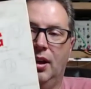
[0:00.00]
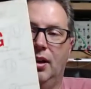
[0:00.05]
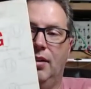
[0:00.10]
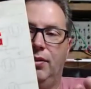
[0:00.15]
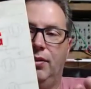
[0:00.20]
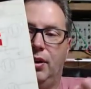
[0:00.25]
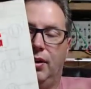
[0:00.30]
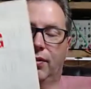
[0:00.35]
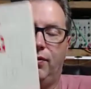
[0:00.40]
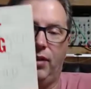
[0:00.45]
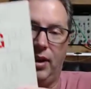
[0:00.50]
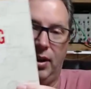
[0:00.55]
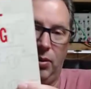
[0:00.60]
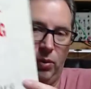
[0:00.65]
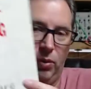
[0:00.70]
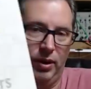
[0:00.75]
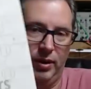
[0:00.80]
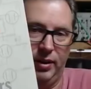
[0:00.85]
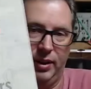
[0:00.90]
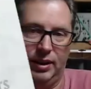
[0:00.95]
If you could find
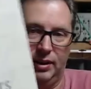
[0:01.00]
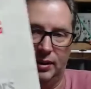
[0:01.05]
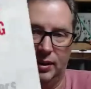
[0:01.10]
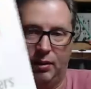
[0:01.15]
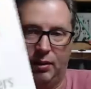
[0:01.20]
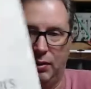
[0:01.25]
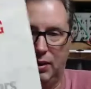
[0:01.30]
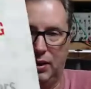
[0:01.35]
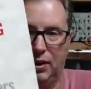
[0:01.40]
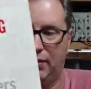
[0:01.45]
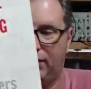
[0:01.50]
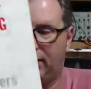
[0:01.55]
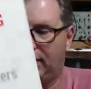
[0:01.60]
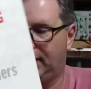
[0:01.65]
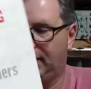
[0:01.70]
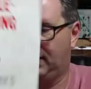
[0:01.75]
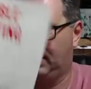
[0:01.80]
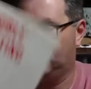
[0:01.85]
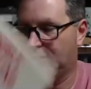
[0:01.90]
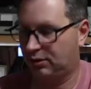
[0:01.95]
one of these, I would
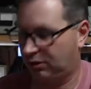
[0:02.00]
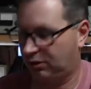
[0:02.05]
definitely get